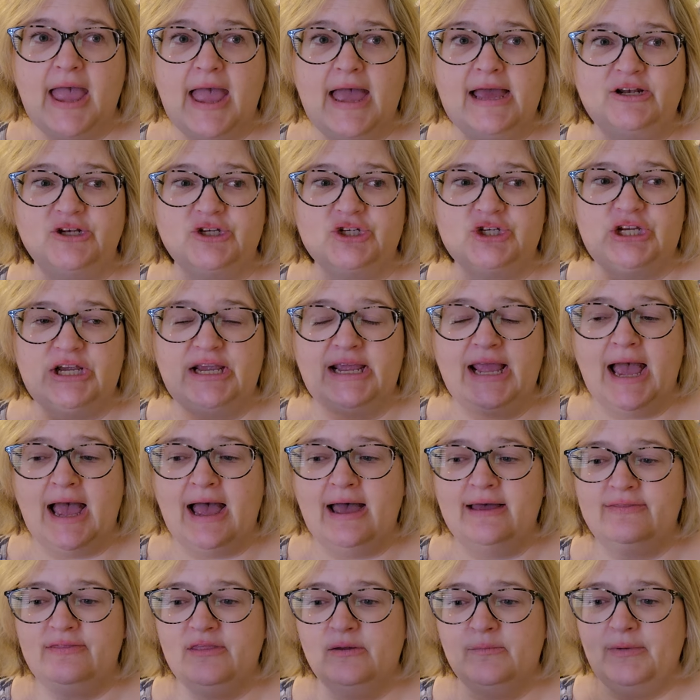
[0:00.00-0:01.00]
and she
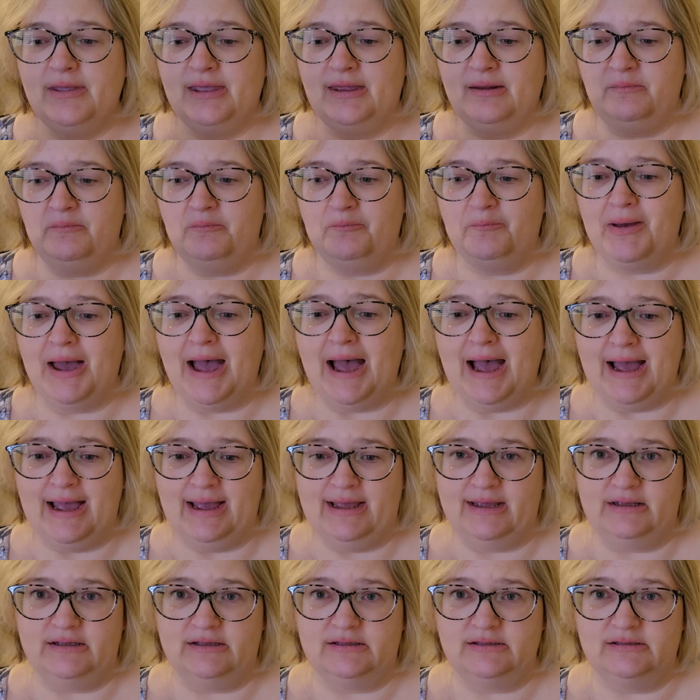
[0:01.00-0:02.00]
had them in
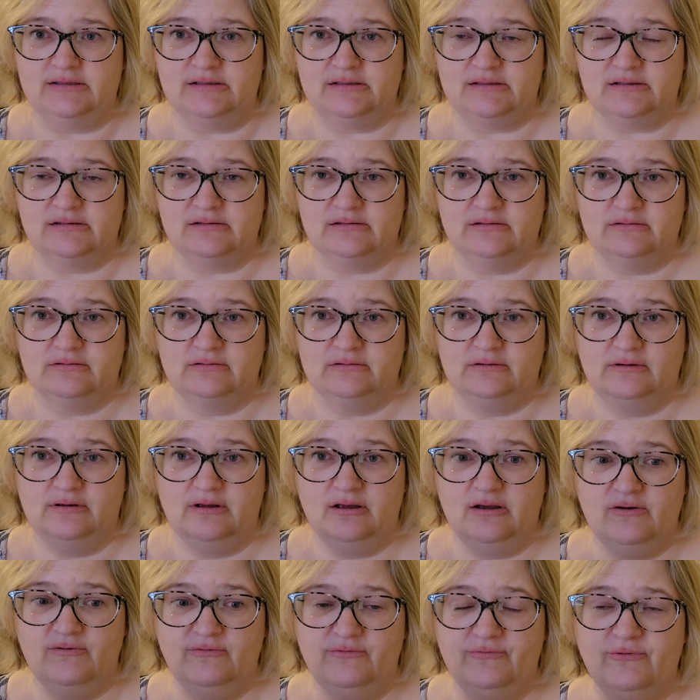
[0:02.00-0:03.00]
bags
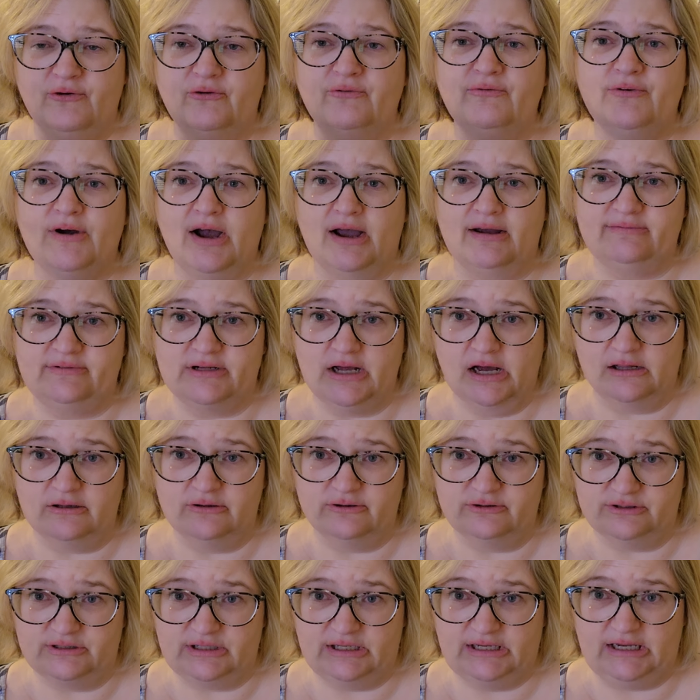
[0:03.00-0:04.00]
for
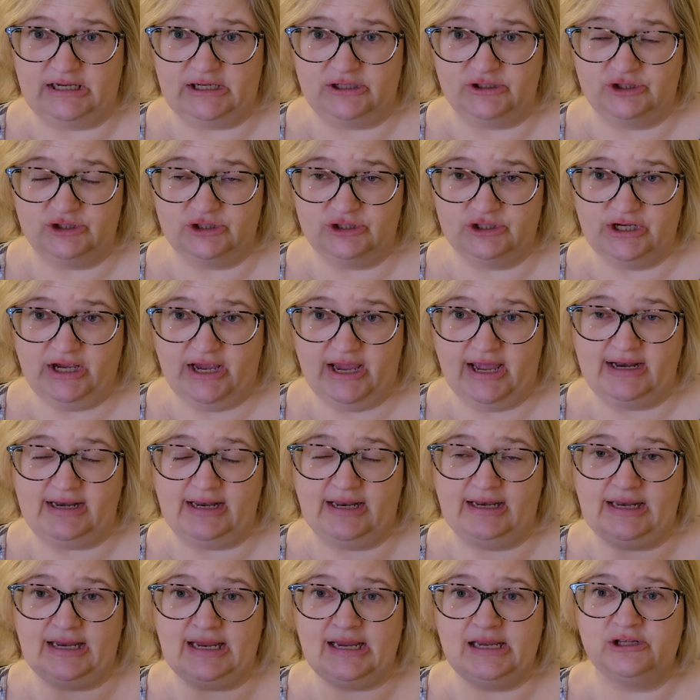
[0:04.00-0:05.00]
$5 each. And
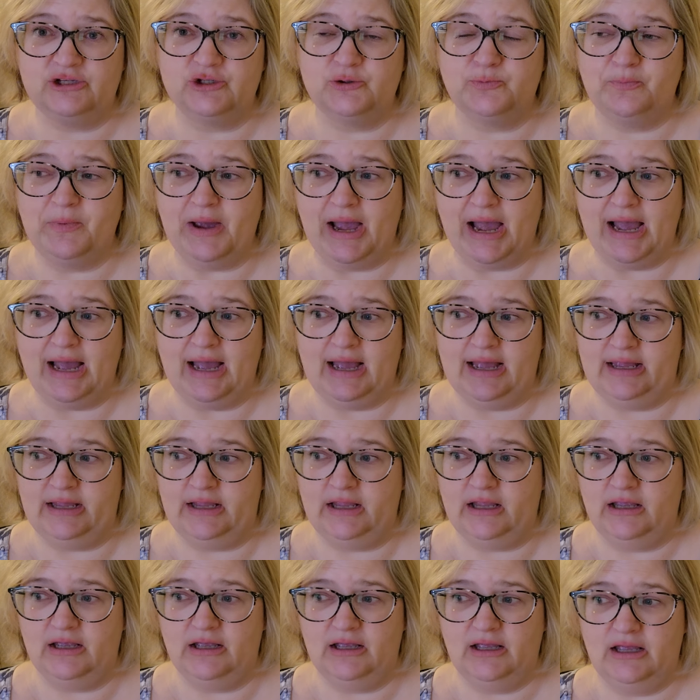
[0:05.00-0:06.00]
in each
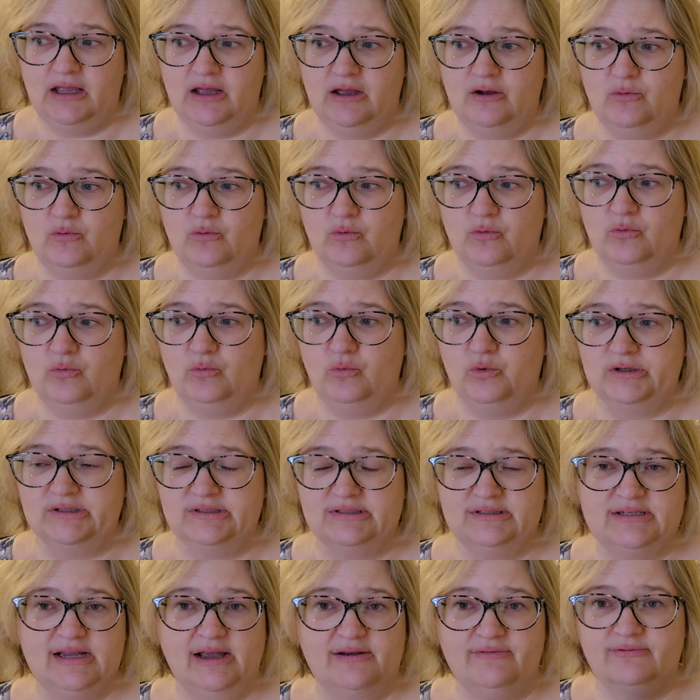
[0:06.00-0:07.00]
bag
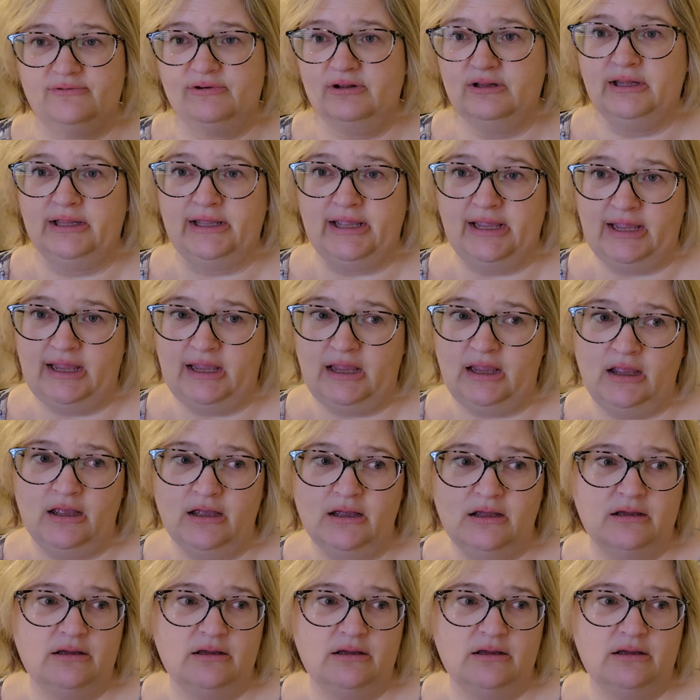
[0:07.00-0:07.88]
was definitely